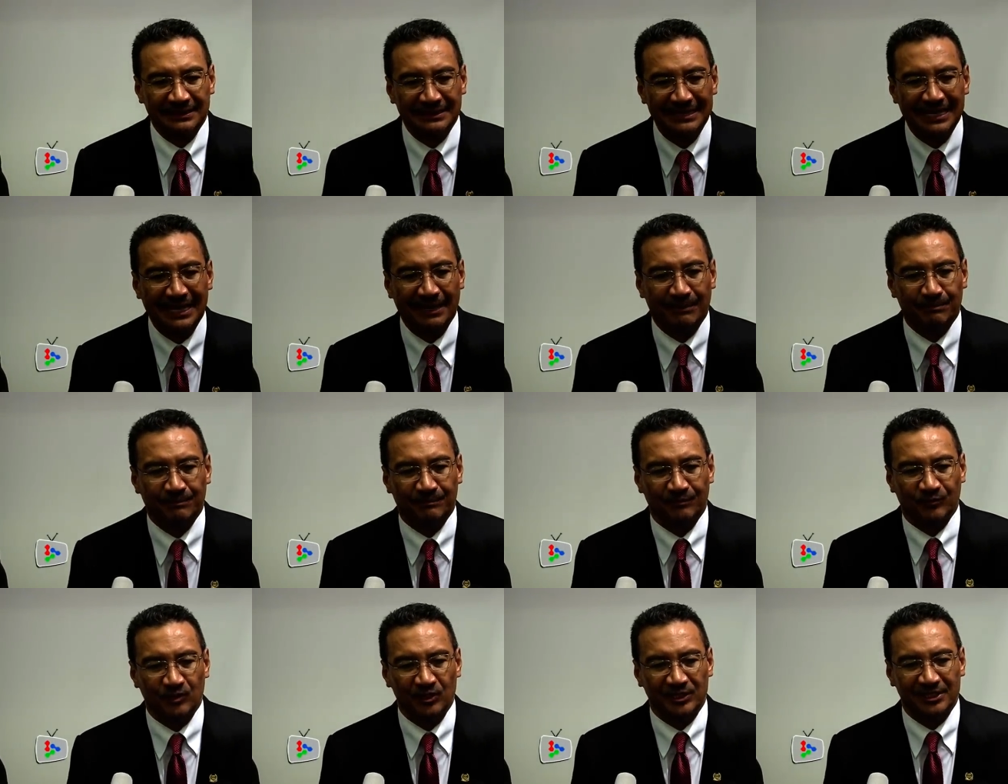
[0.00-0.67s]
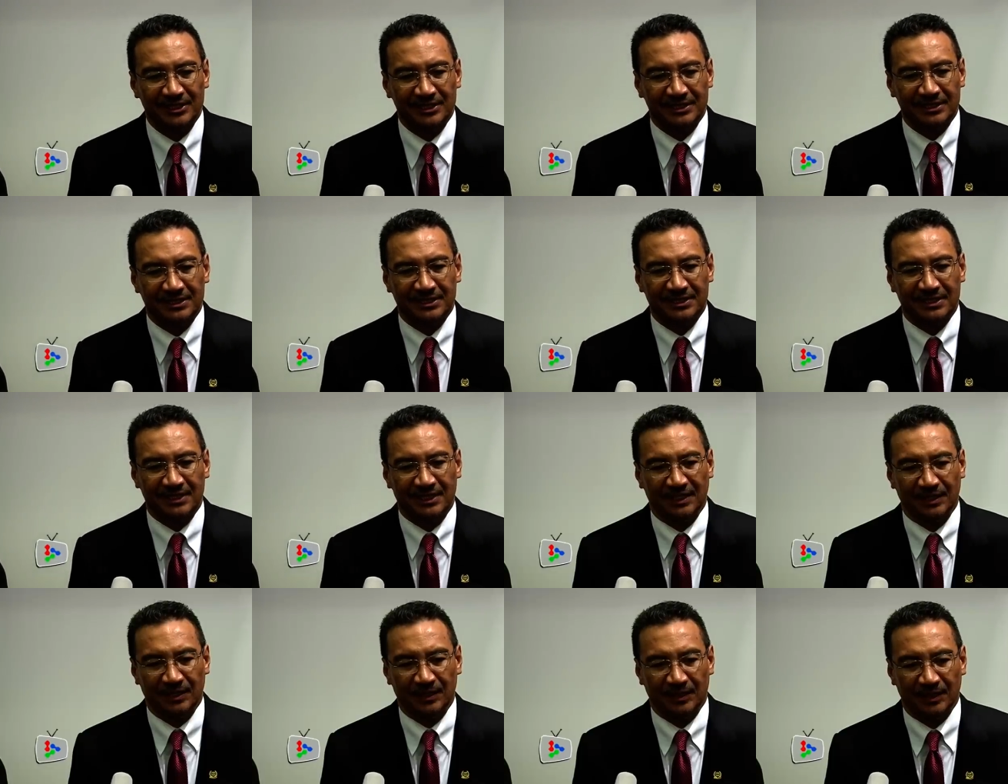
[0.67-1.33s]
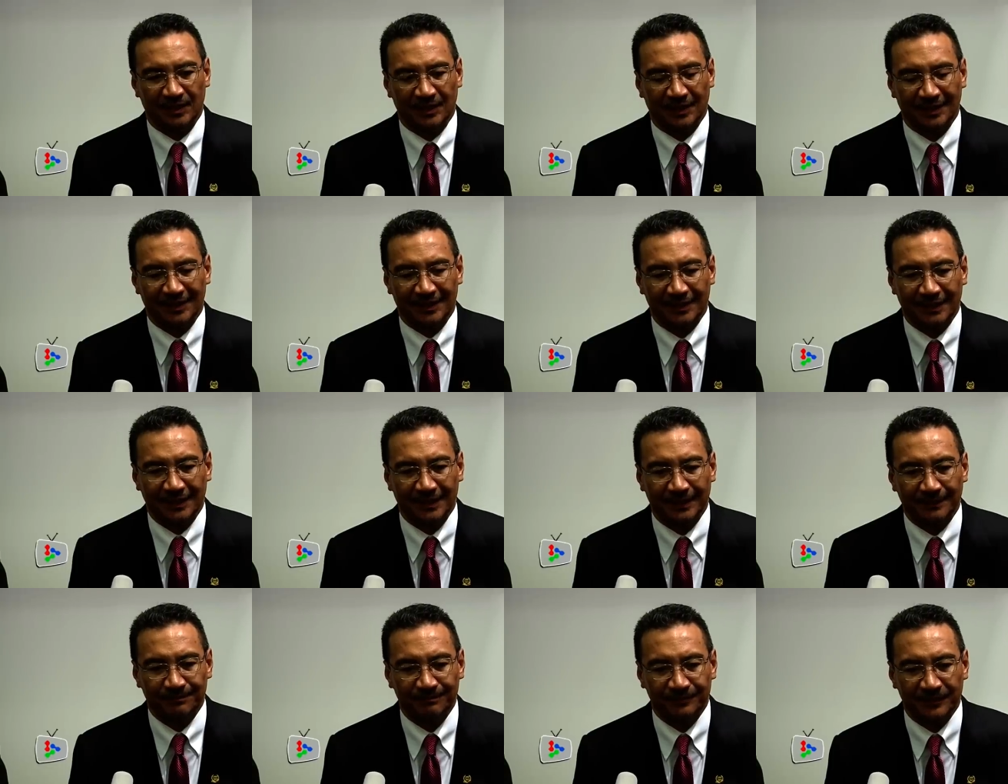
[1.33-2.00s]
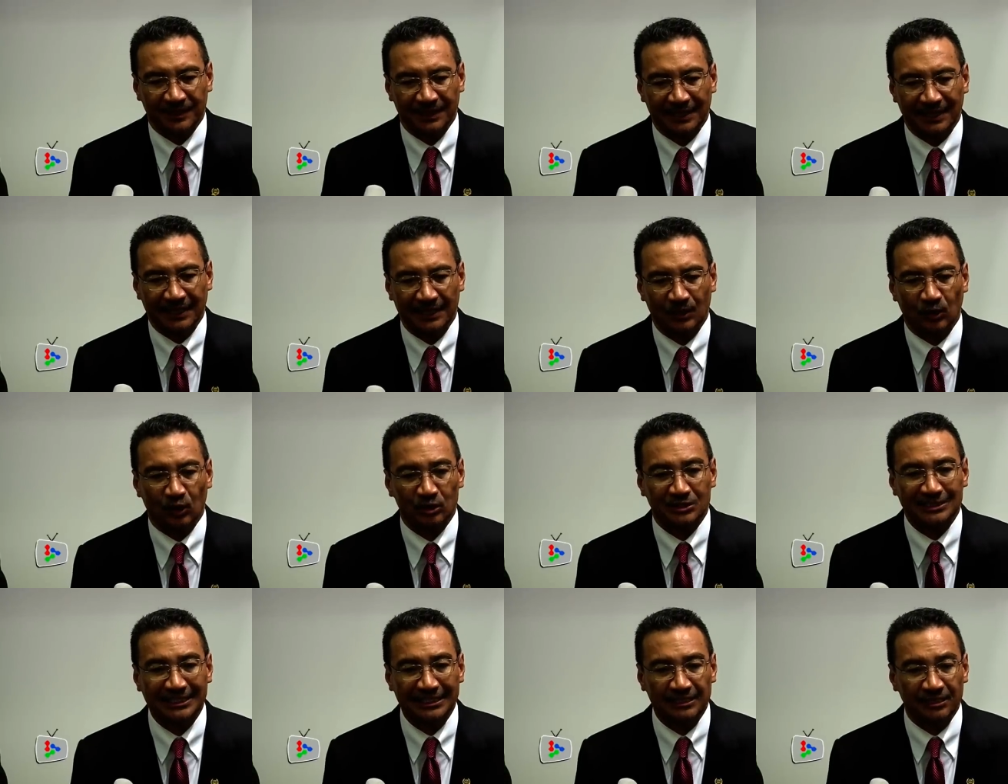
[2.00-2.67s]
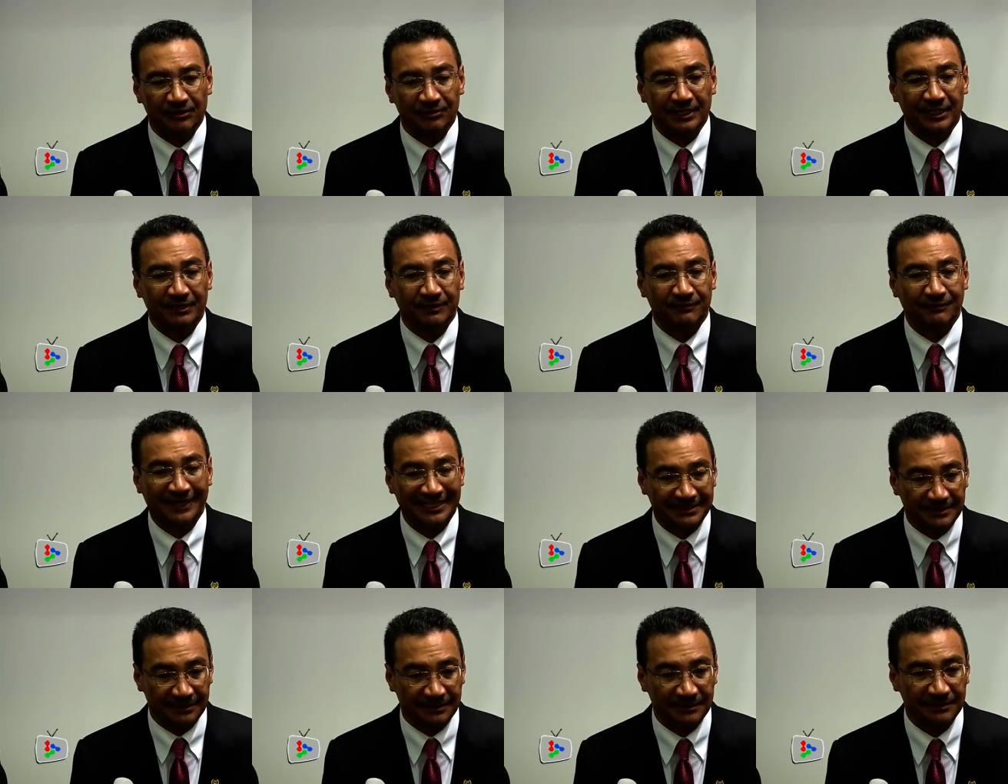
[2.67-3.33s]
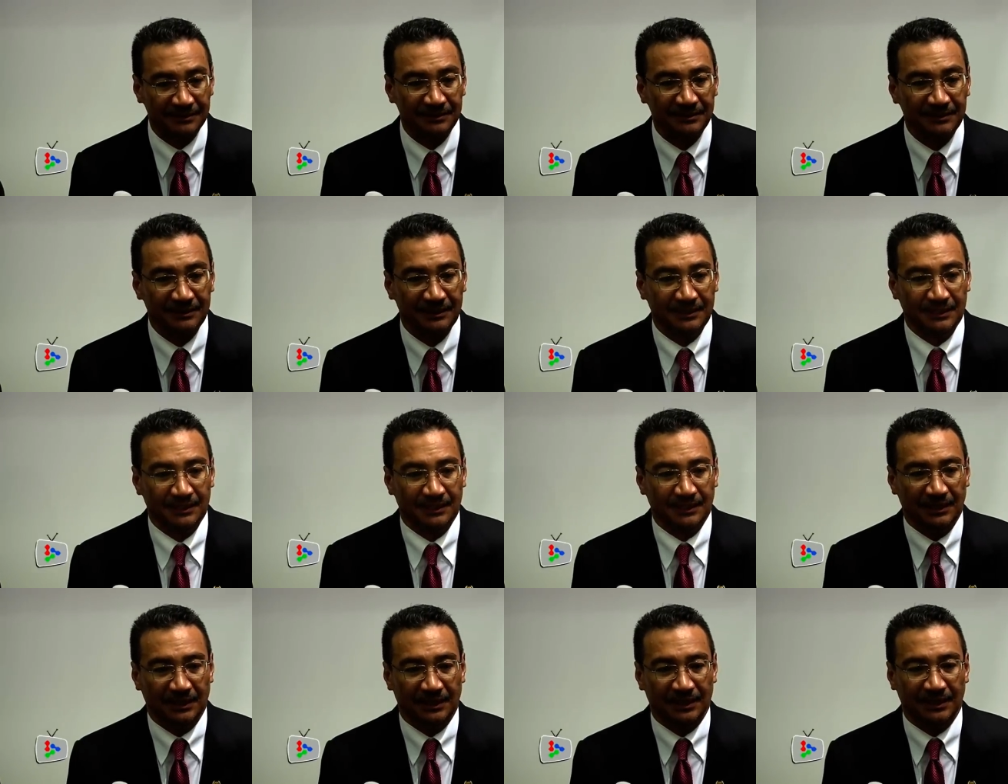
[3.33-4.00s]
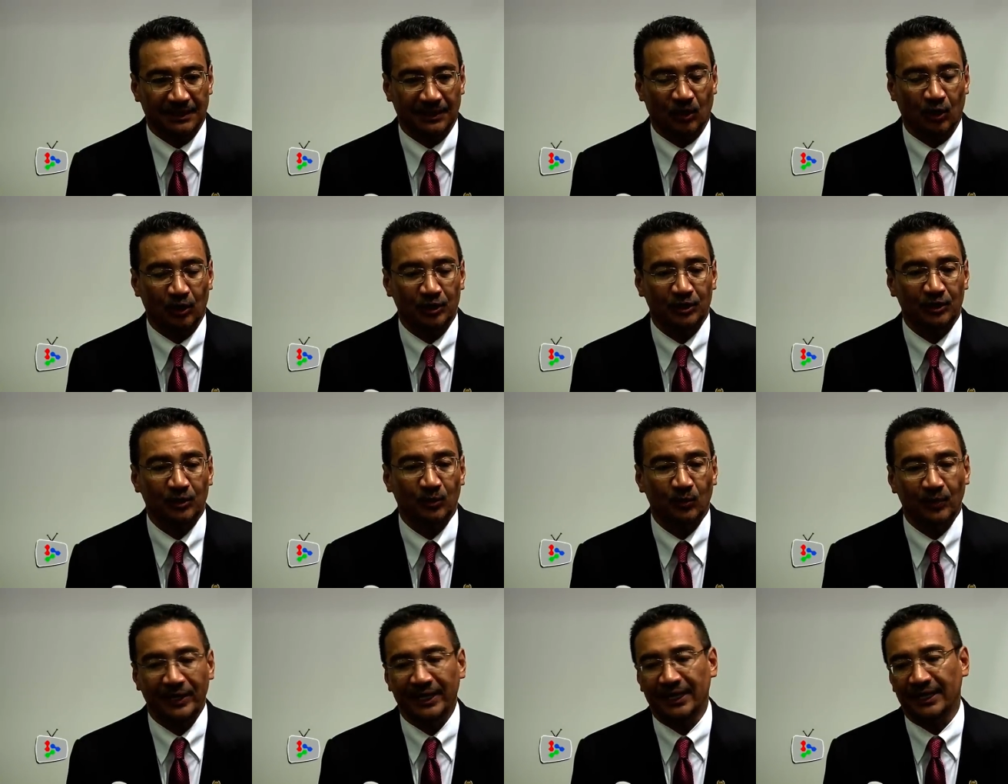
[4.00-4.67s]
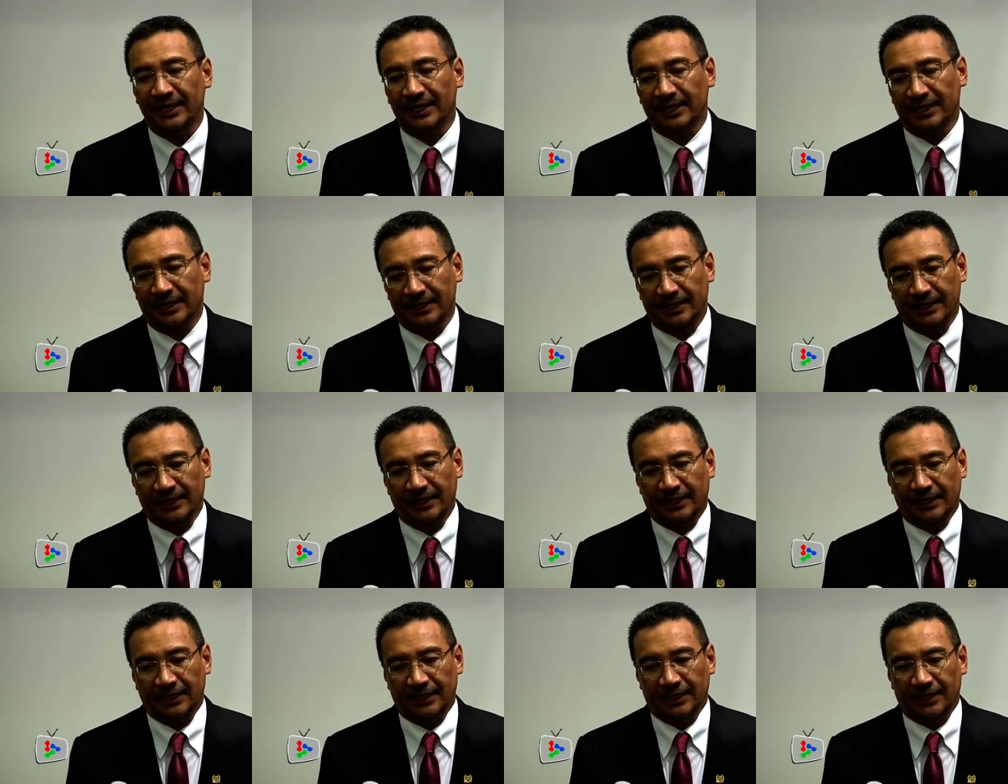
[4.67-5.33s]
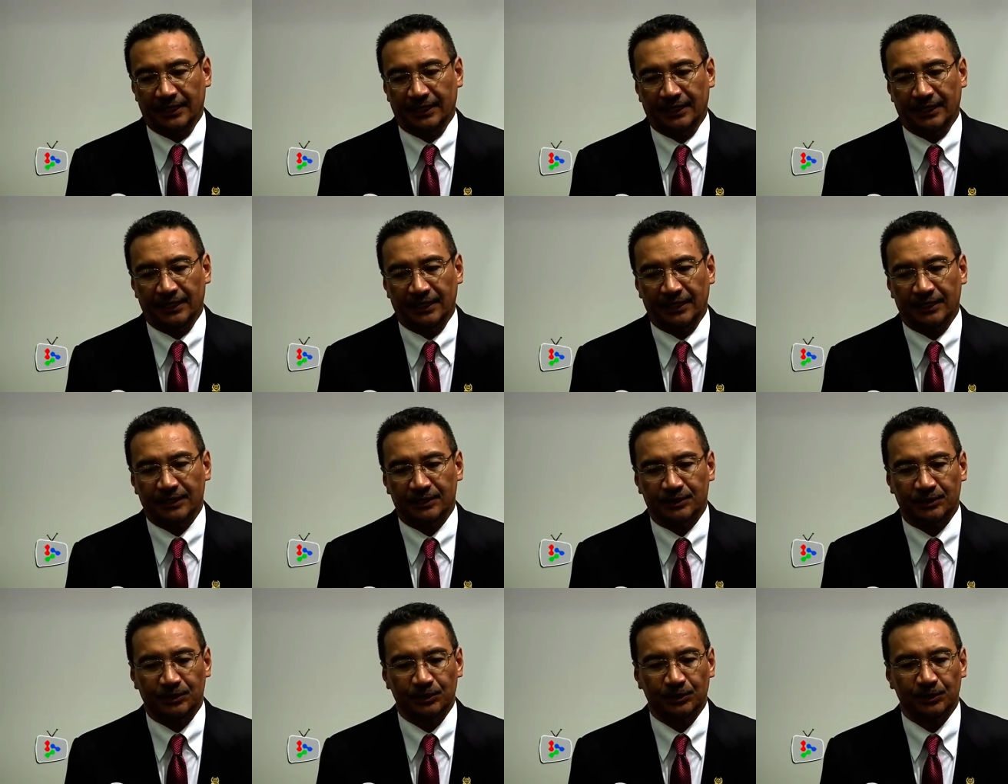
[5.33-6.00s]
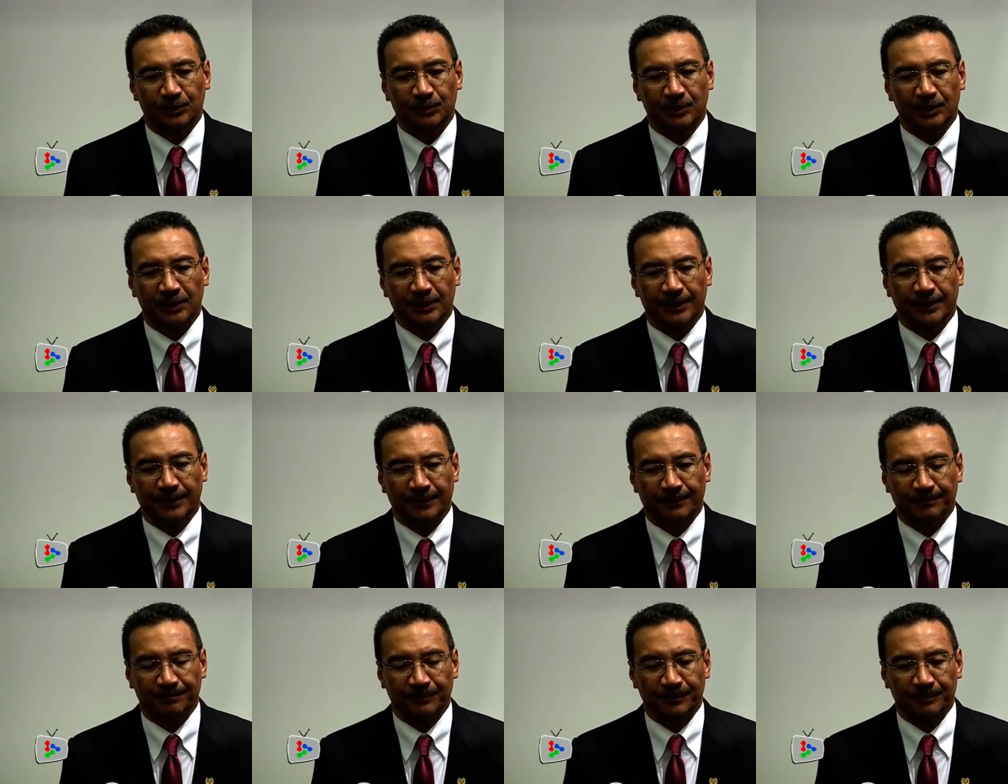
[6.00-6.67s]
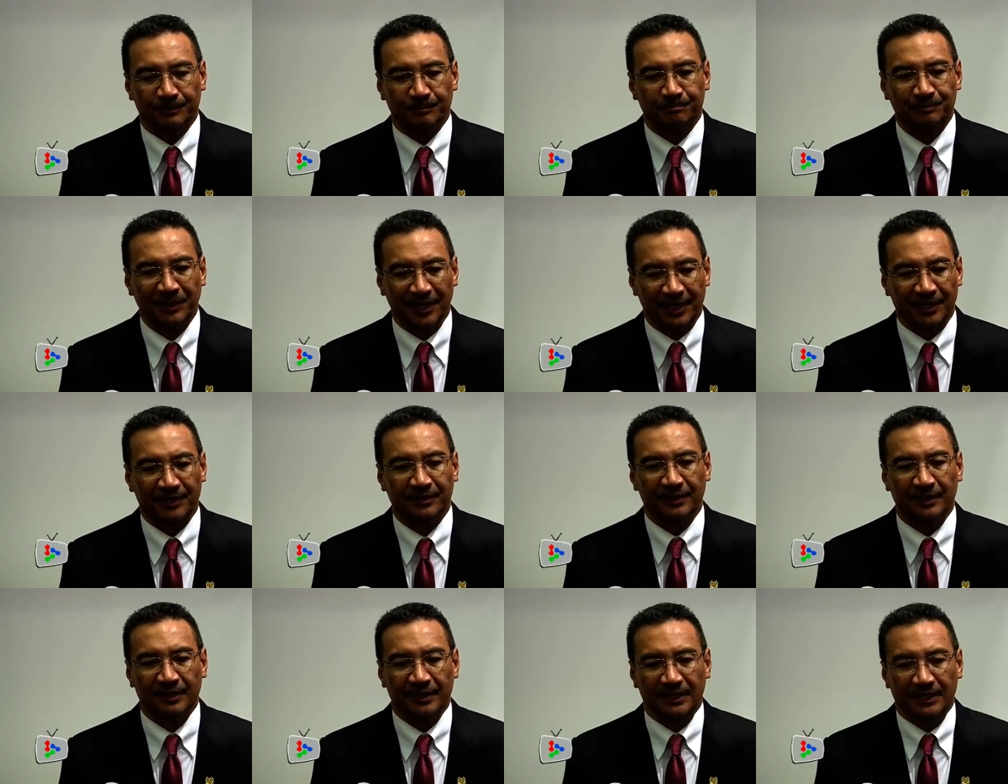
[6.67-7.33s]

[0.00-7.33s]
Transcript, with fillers: Nam, which is uh, um, an auxiliary vessel on the way uh, to um, Perth.